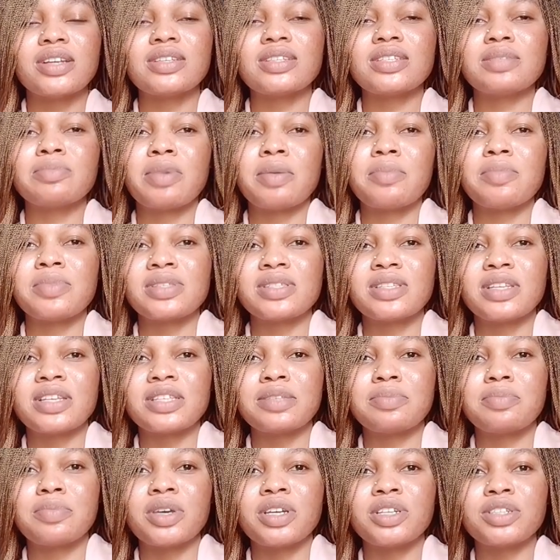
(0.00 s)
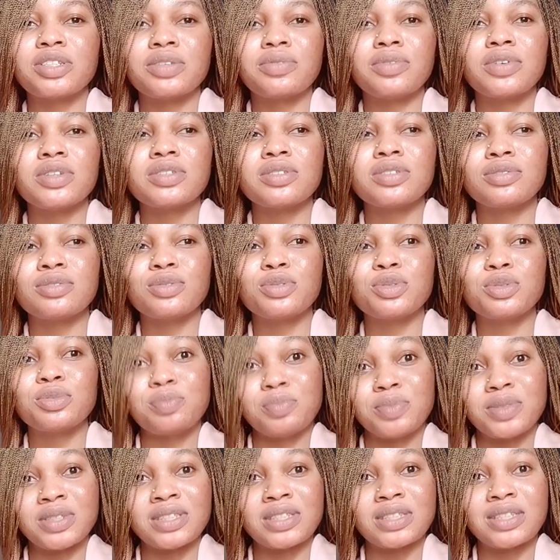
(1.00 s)
and this is my business page if you want to do
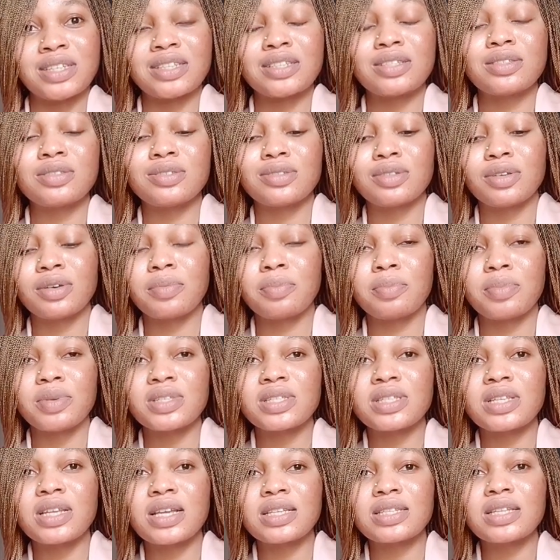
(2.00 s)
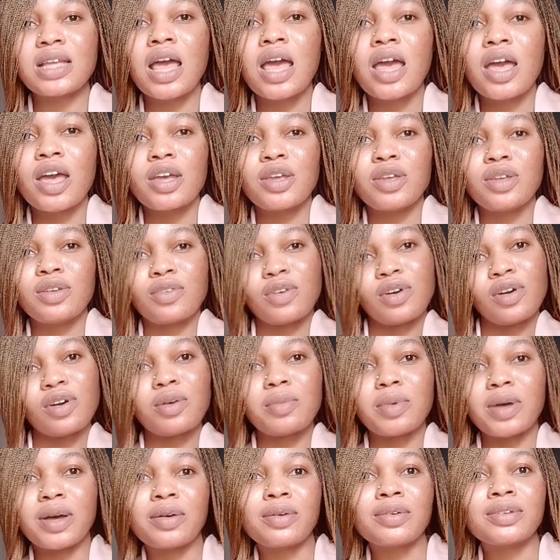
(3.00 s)
business talk business you
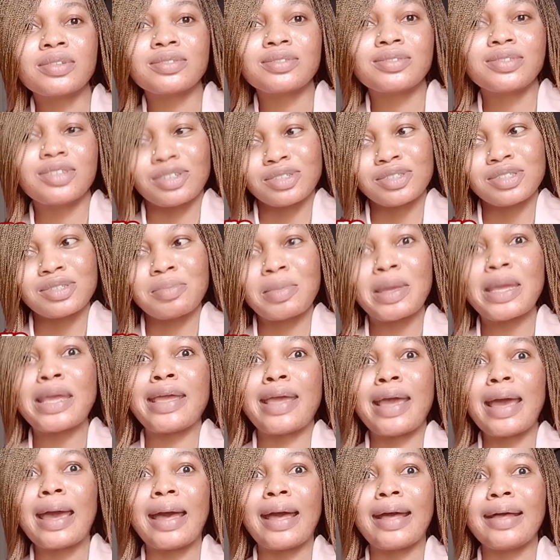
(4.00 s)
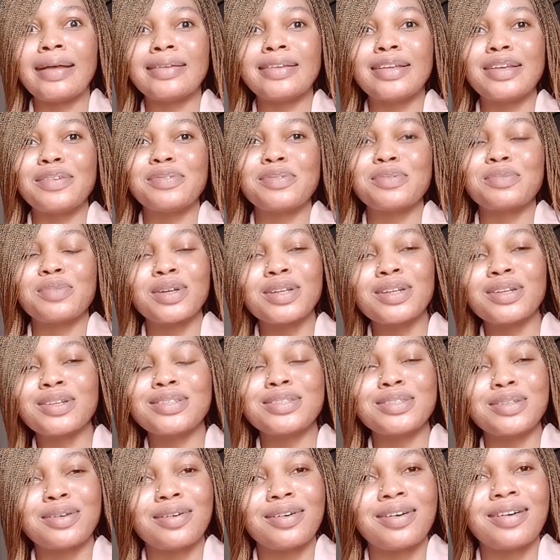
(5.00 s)
come and talk to me yeah if you
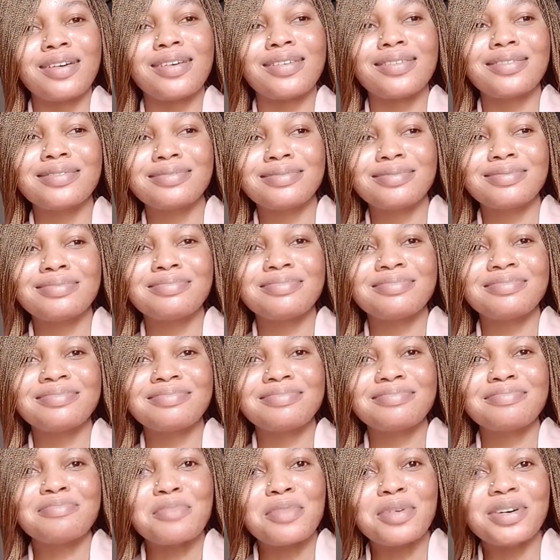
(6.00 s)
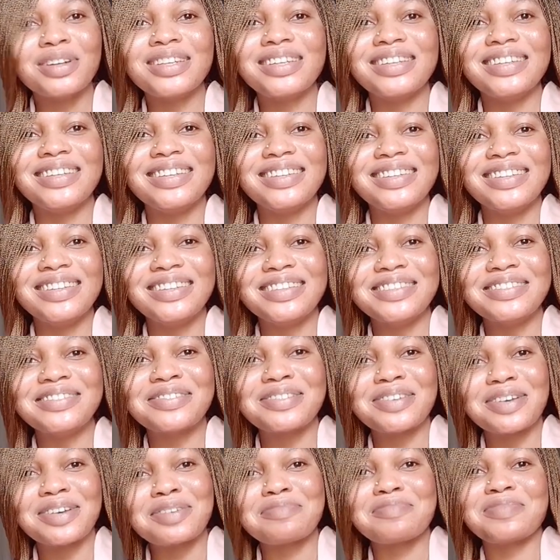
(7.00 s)
want to talk money
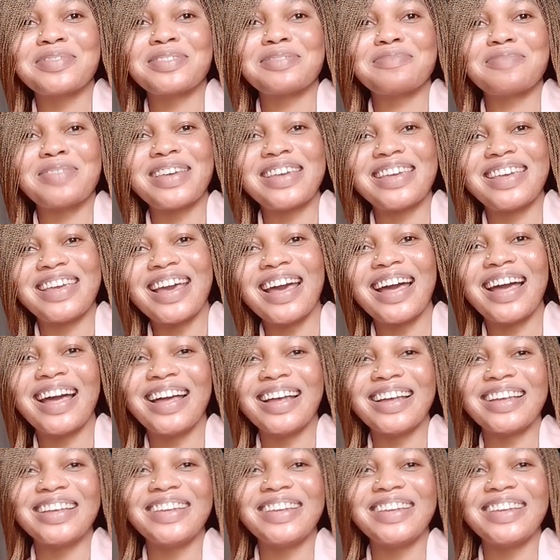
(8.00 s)
talk to me yeah